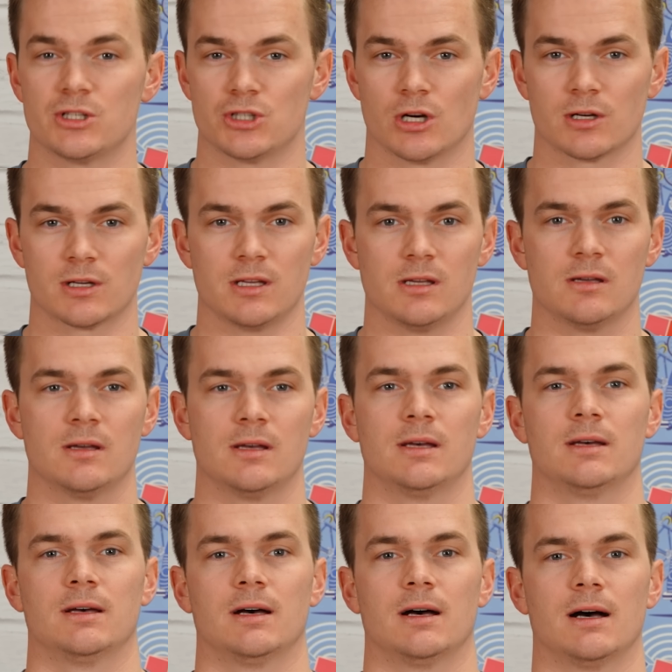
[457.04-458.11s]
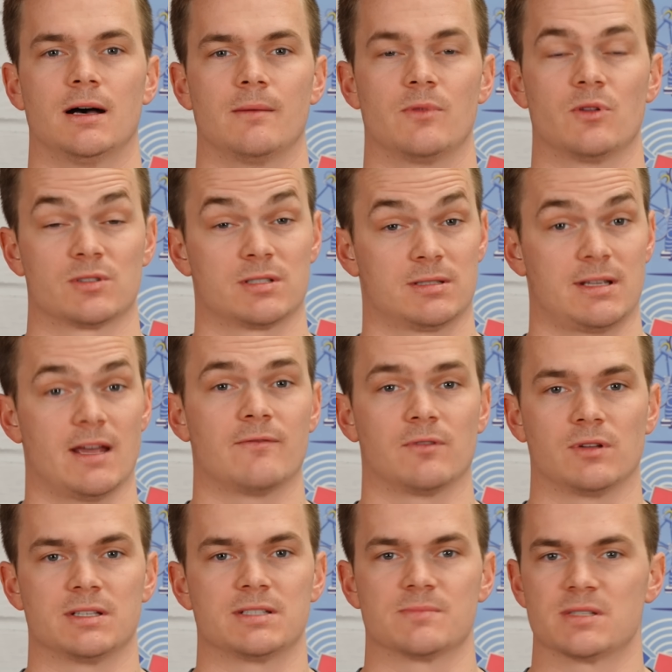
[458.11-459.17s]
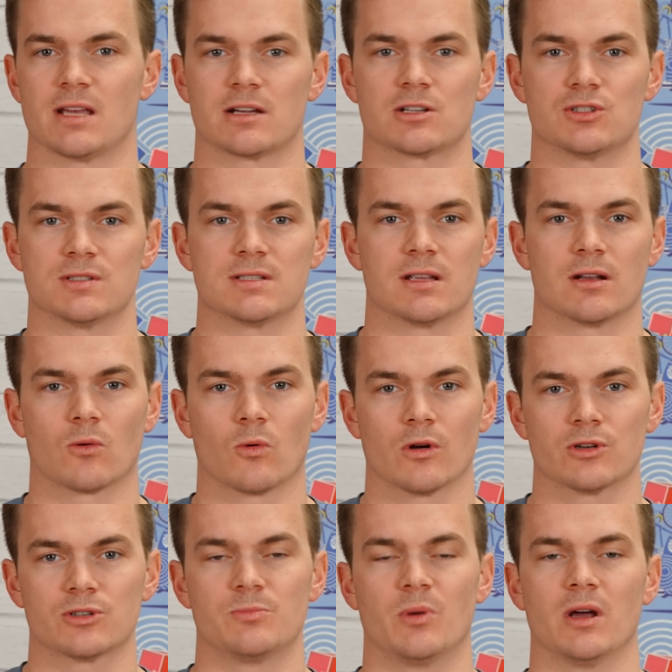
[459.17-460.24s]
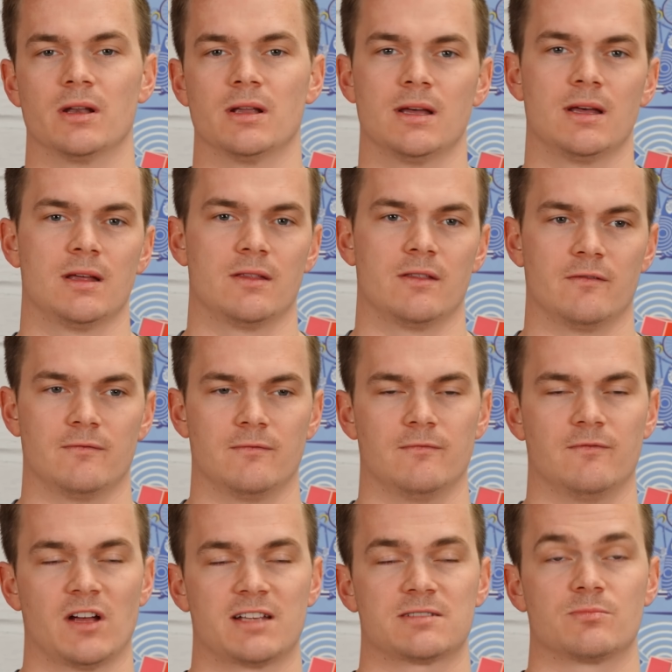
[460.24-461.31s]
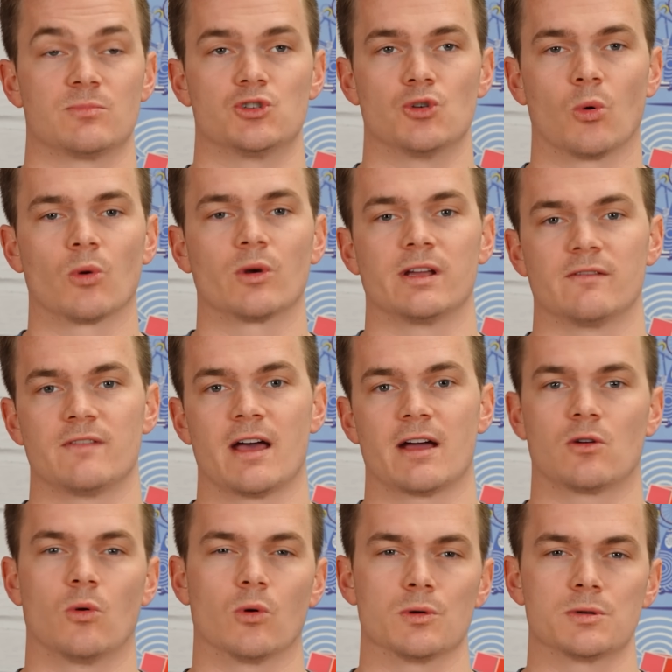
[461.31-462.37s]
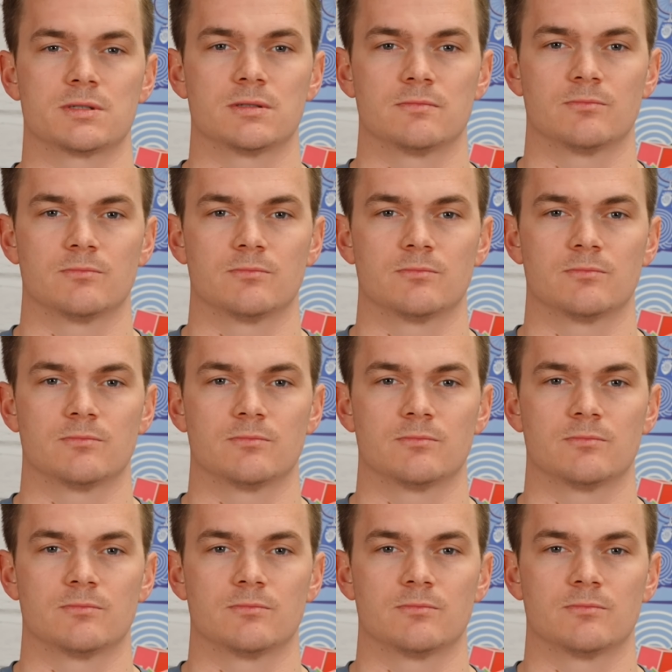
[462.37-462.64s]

chunky. There's definitely some sections that are worse, but the vast majority of that course,